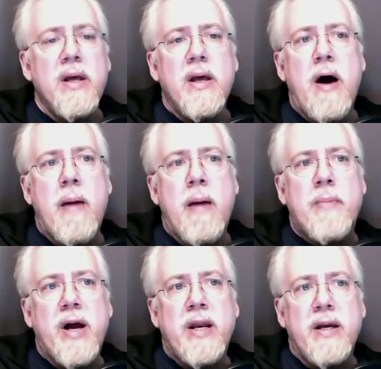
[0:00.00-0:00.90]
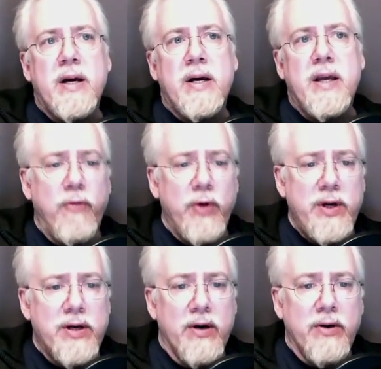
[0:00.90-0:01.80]
But if we
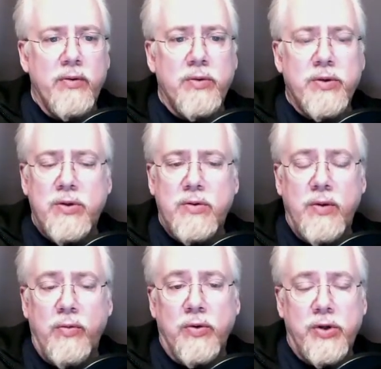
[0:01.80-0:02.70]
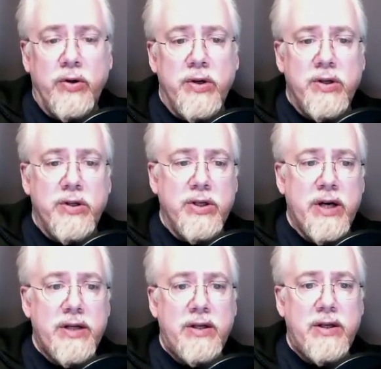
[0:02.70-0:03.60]
don't, it will certainly
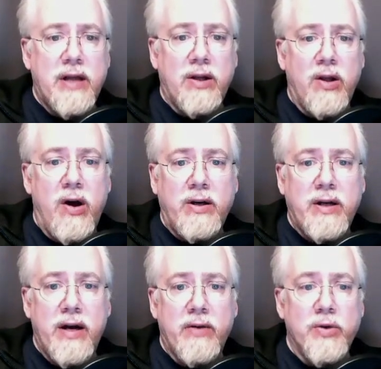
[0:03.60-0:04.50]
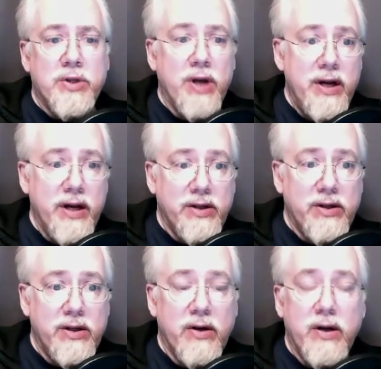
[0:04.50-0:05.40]
suggest that the lockdown was
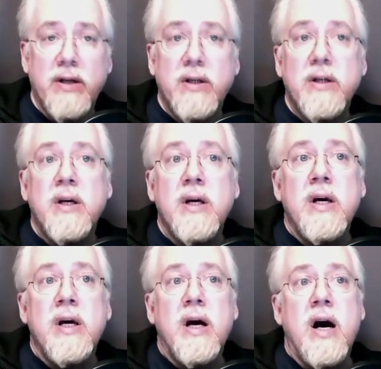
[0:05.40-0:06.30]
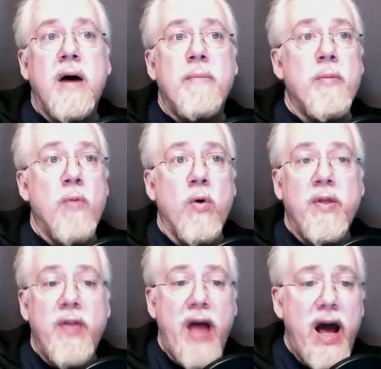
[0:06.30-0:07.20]
unnecessary. But more
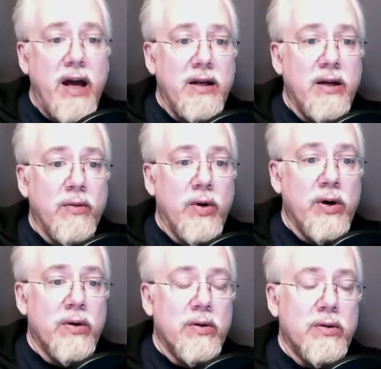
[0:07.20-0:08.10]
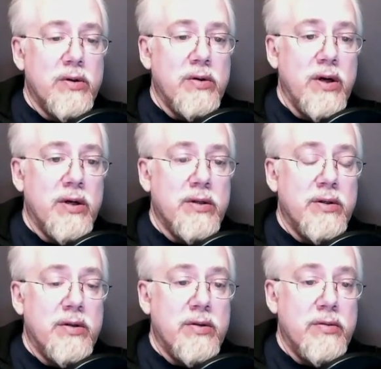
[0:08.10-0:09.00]
than that, it will
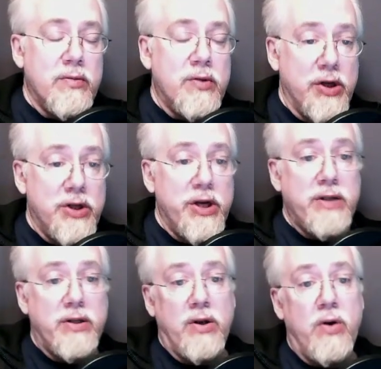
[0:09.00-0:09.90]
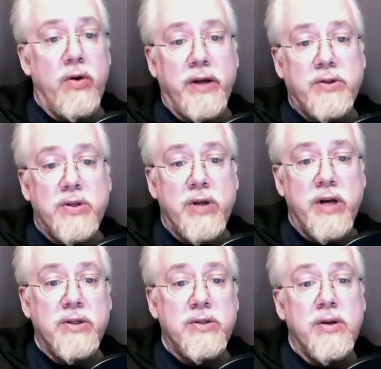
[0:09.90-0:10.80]
suggest that the whole
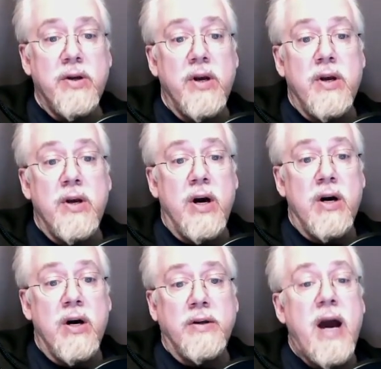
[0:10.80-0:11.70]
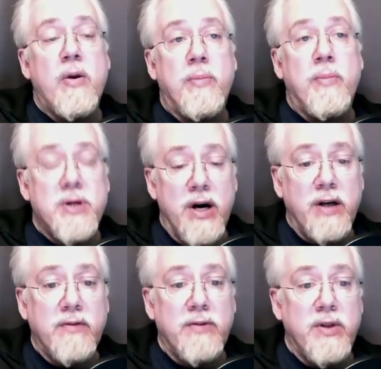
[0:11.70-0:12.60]
exercise is
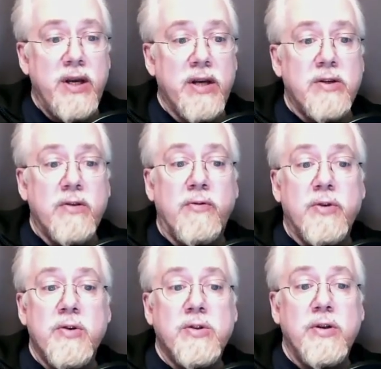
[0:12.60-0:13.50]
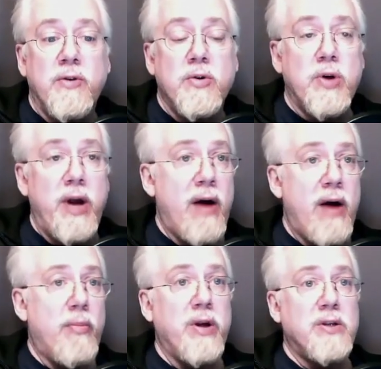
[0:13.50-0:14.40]
counterproductive to the ends of reducing future
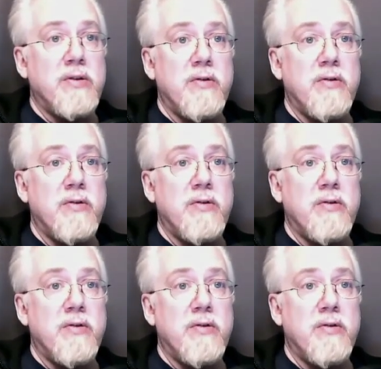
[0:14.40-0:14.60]
outbreaks of the